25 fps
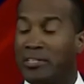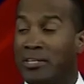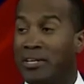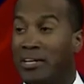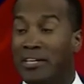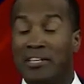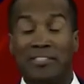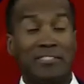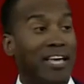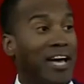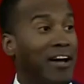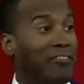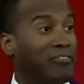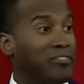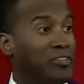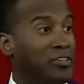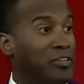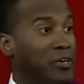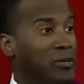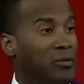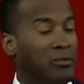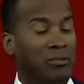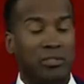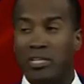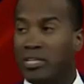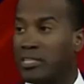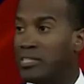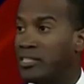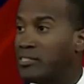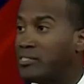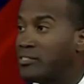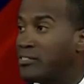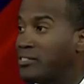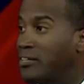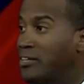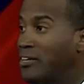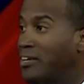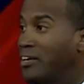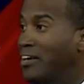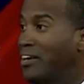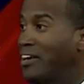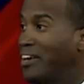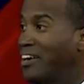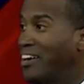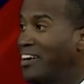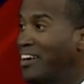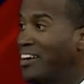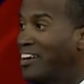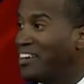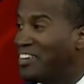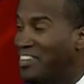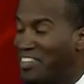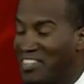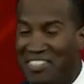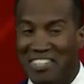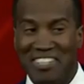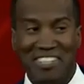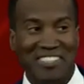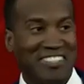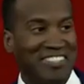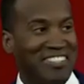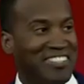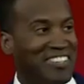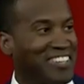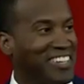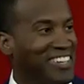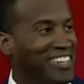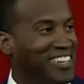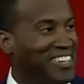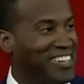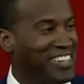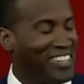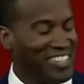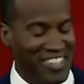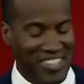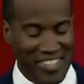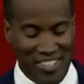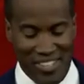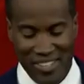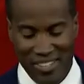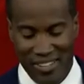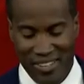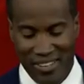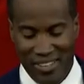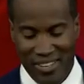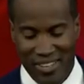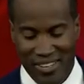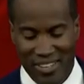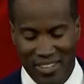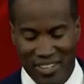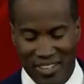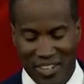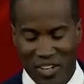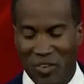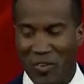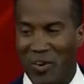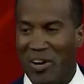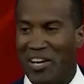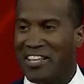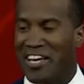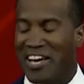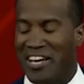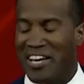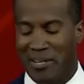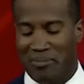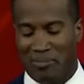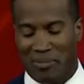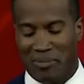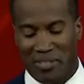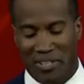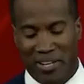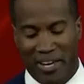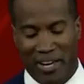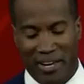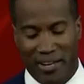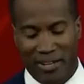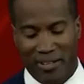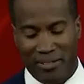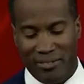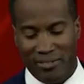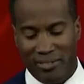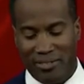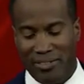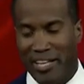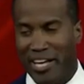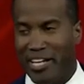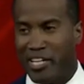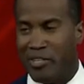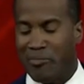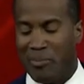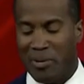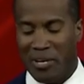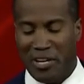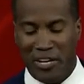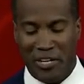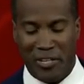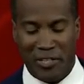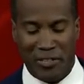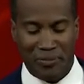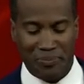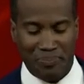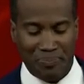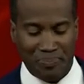This afternoon, goodness. Great lineup today, glad to be here.